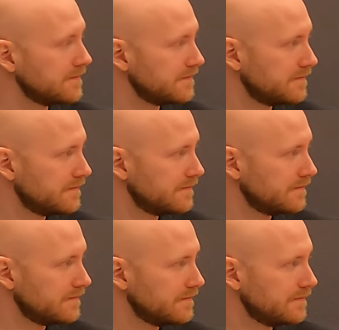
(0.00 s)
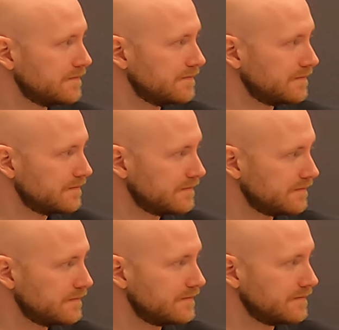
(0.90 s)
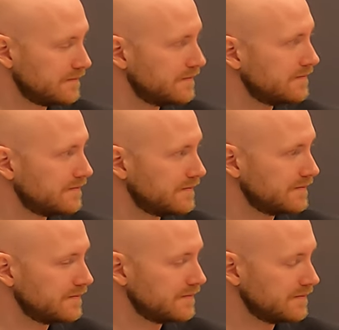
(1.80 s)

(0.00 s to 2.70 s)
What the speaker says: No words are spoken by the person on screen.